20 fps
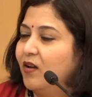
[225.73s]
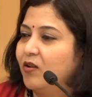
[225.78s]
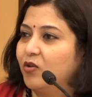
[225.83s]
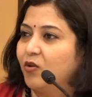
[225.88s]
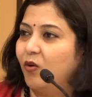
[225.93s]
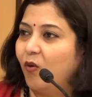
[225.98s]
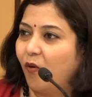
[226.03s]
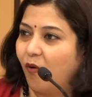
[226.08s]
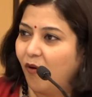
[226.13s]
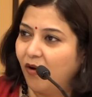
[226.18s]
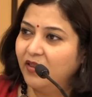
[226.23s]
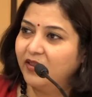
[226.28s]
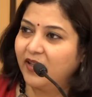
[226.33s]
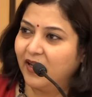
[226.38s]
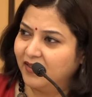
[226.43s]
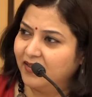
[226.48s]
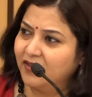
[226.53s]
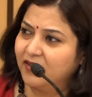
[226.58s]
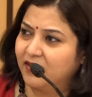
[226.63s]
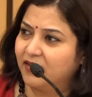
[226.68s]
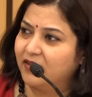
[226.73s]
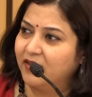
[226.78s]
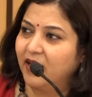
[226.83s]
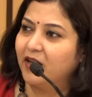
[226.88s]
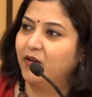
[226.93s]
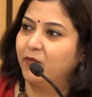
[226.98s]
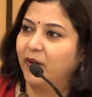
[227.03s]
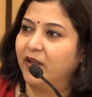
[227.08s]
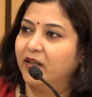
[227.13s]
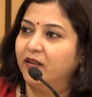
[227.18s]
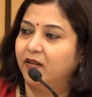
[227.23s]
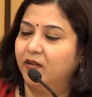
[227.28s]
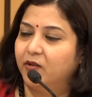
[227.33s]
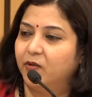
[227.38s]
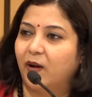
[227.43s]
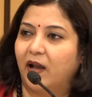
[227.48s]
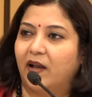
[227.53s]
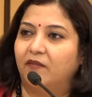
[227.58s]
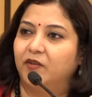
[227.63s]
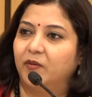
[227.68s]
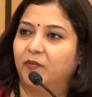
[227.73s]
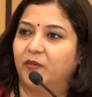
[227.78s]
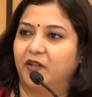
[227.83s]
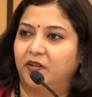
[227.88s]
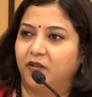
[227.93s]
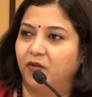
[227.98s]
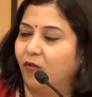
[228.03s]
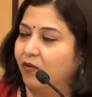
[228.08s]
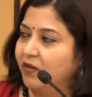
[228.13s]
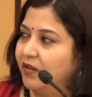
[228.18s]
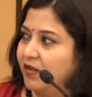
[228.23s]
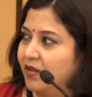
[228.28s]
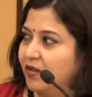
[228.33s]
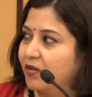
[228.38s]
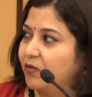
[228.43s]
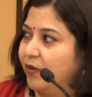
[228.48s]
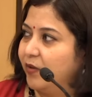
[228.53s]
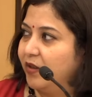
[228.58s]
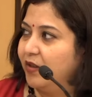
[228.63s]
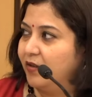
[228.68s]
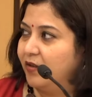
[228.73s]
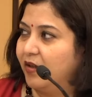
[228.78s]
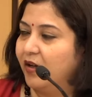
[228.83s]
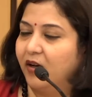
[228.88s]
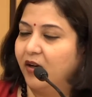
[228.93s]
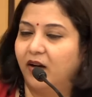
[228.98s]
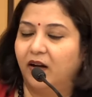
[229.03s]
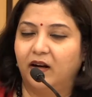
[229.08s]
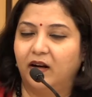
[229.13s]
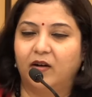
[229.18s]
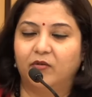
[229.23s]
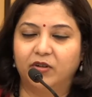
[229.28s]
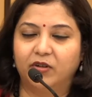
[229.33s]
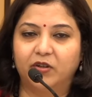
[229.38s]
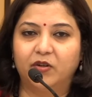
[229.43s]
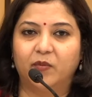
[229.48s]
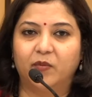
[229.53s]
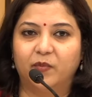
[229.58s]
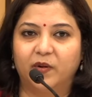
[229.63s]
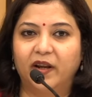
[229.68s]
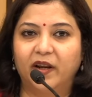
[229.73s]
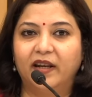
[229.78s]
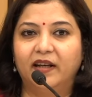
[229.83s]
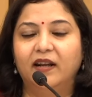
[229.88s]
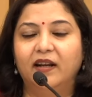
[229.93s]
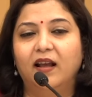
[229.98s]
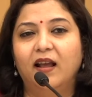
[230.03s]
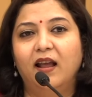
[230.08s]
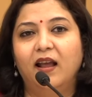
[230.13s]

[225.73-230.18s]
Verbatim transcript: So all that is there when you have depression, all this is going around in your brain.